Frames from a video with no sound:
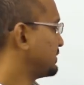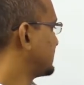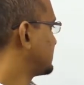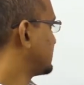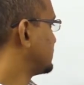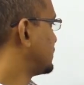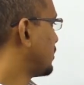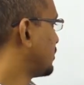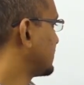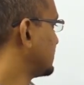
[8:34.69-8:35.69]
Because this
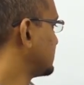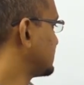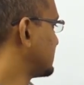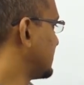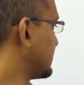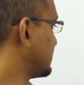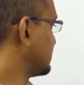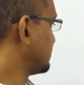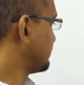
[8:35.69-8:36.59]
dog is like